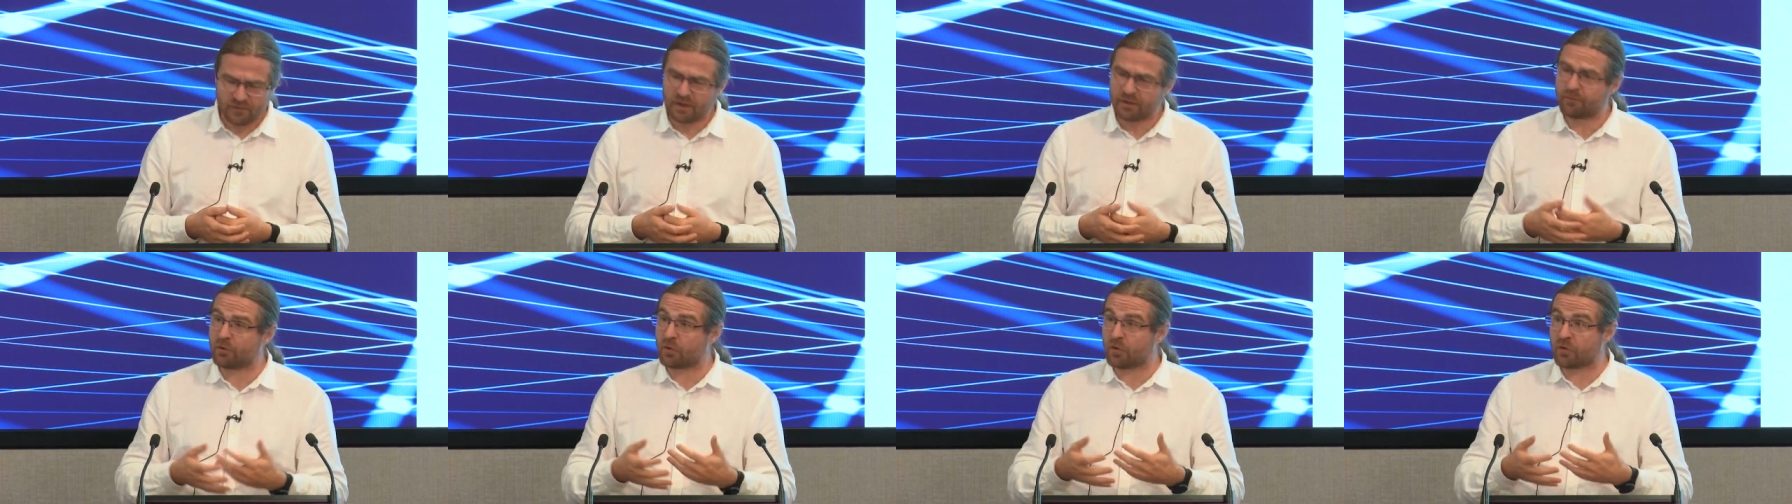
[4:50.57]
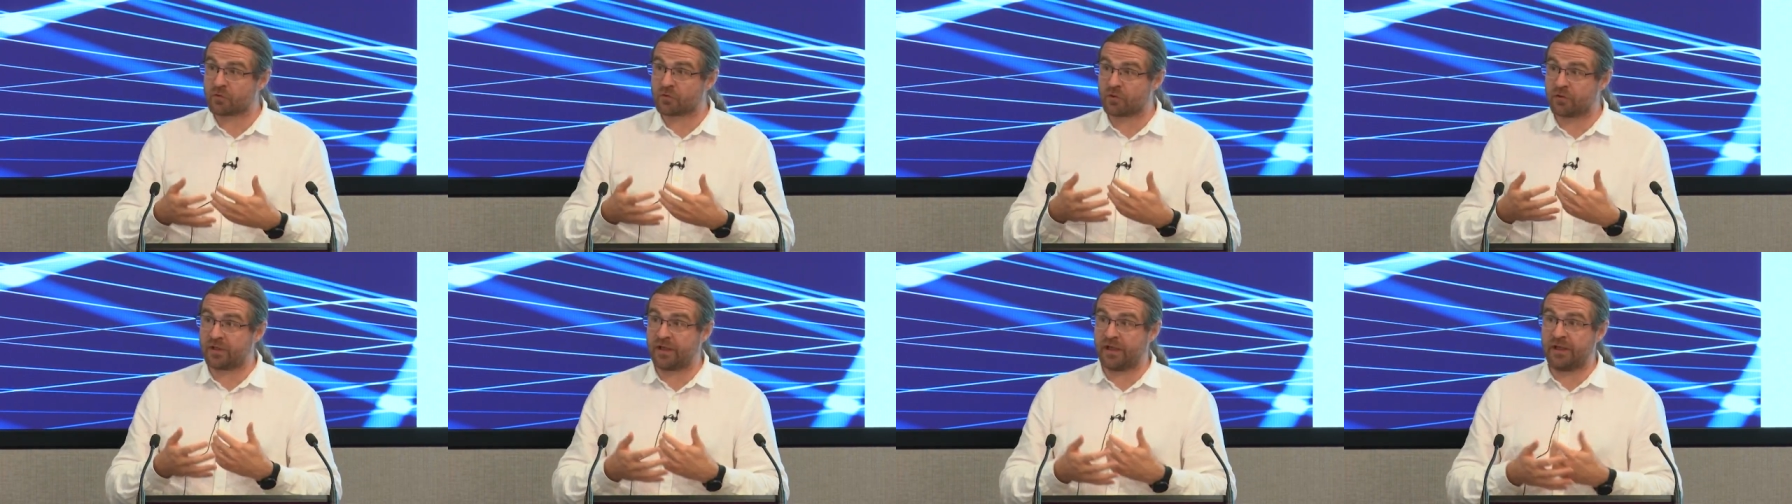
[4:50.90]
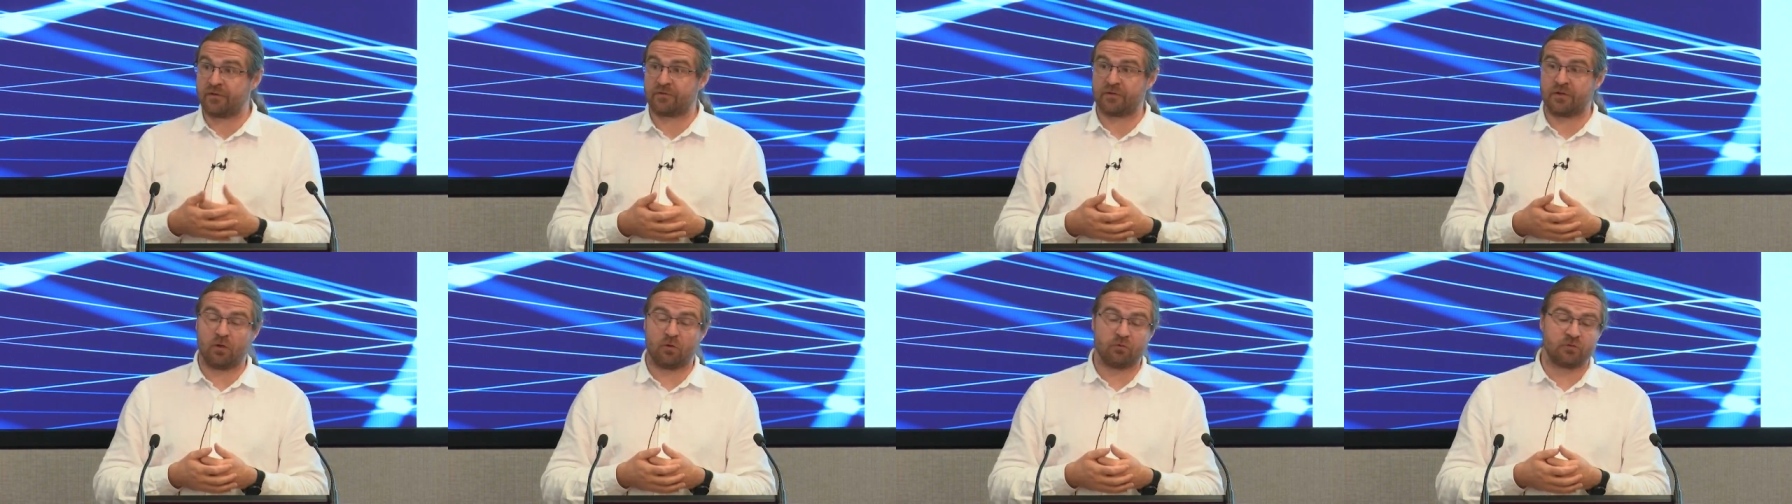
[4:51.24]
because
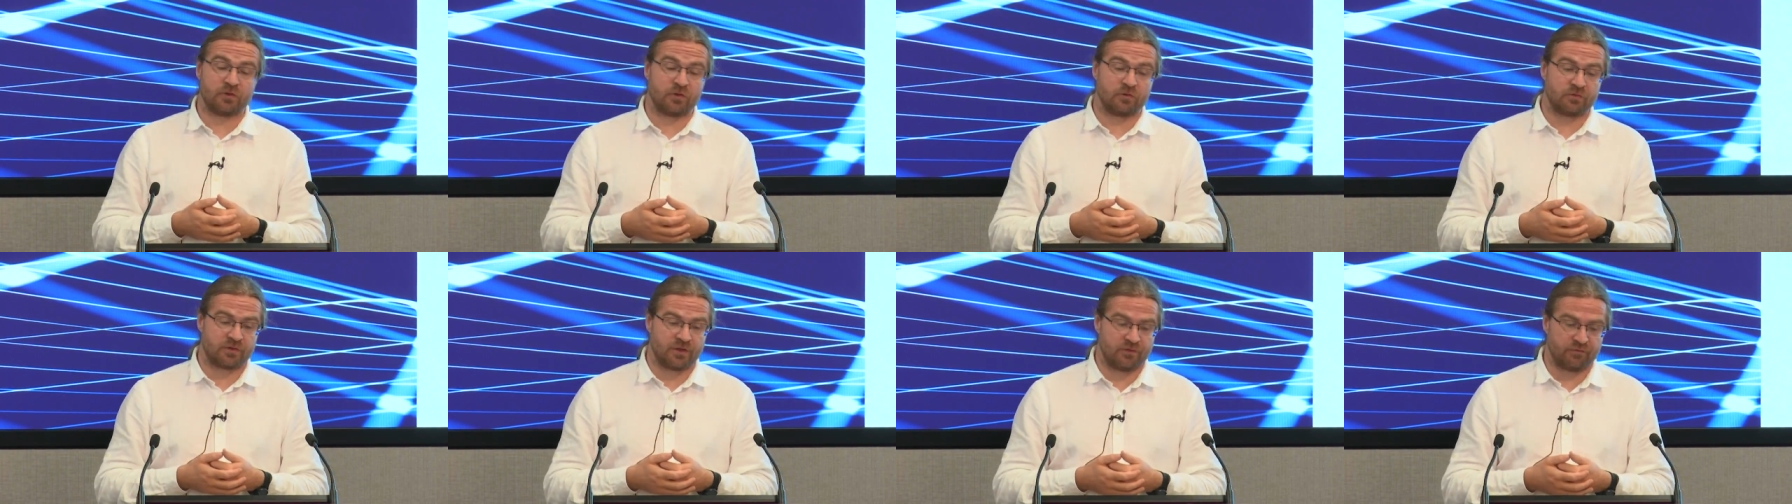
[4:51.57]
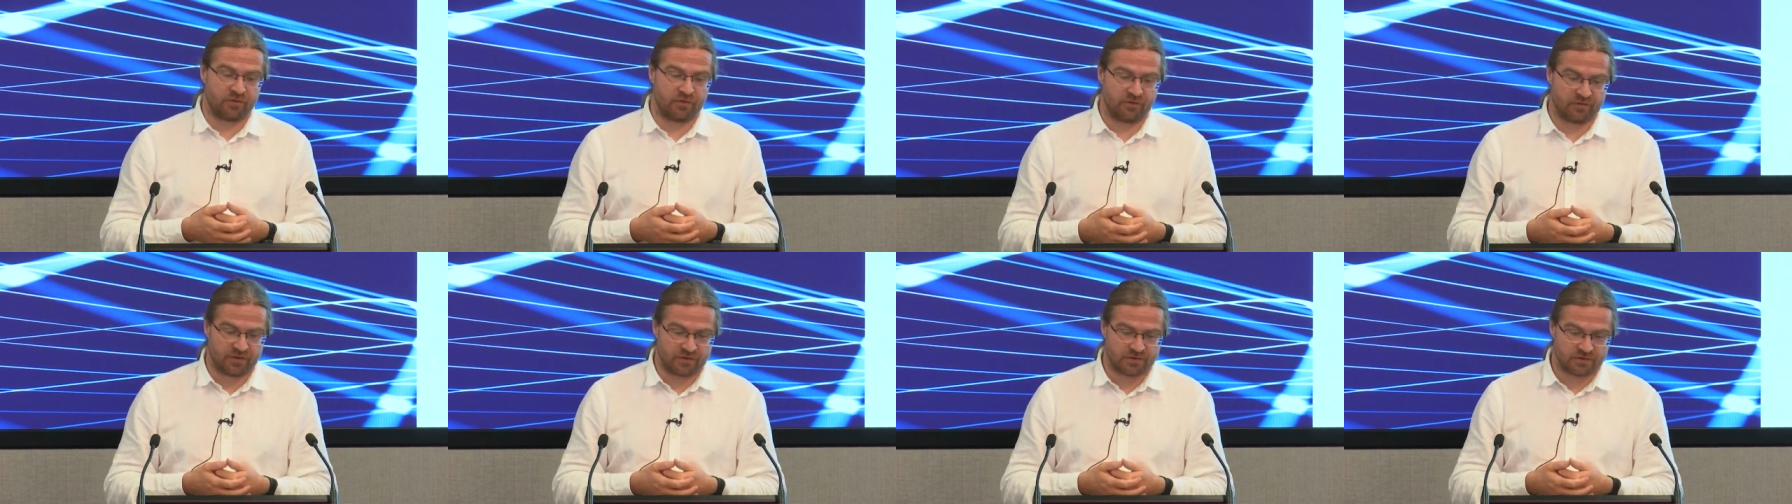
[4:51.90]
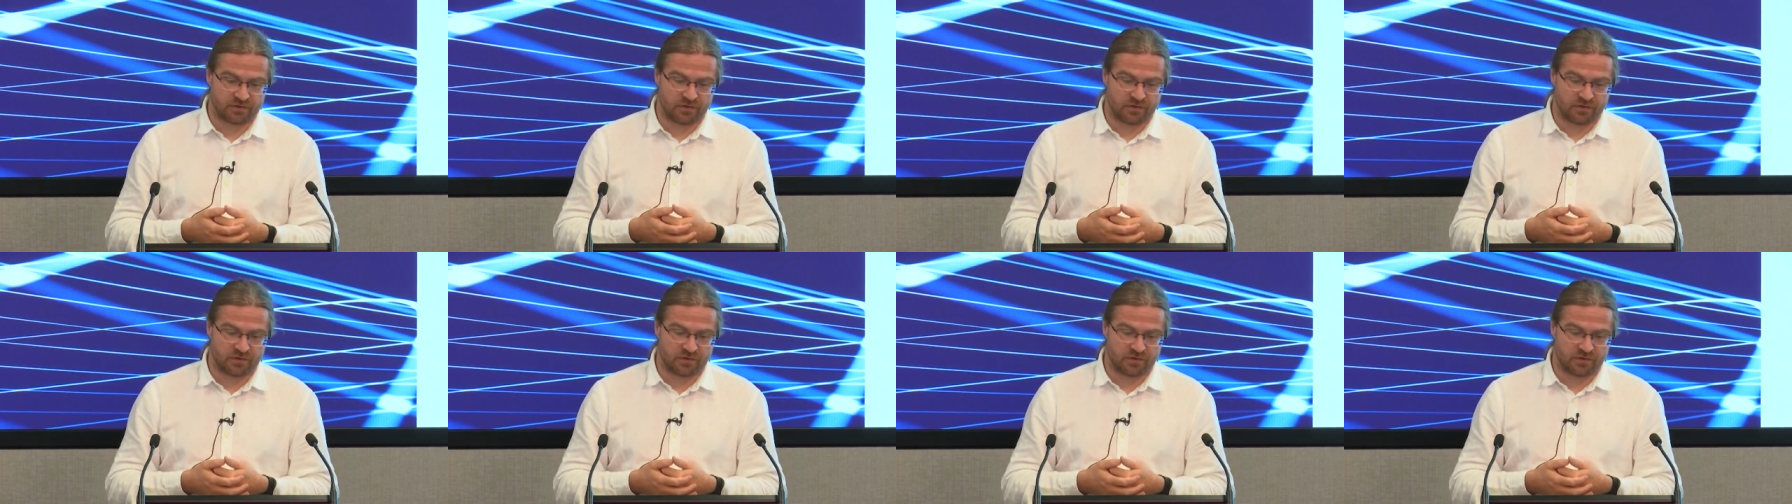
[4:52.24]
containers alone don't give you that.